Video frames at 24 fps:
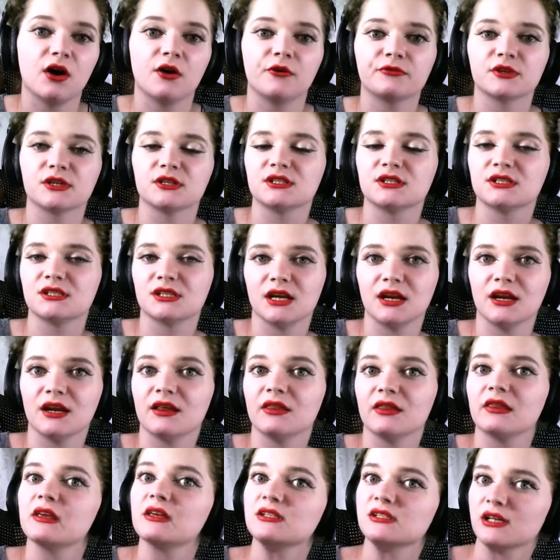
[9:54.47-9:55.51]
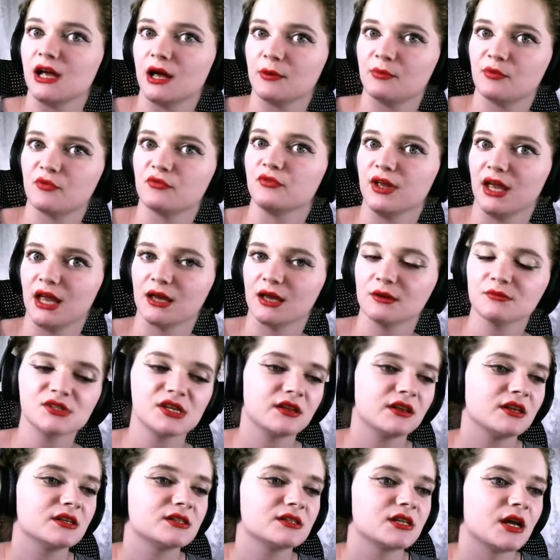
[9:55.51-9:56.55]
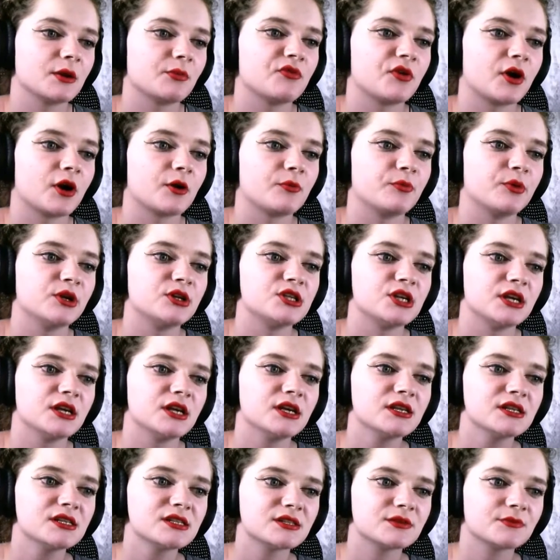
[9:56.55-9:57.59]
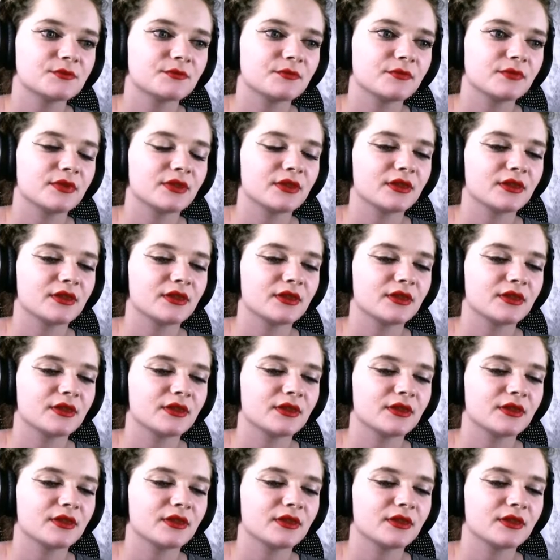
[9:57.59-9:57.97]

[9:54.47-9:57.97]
often seen in these type of games, in these type of R P Gs.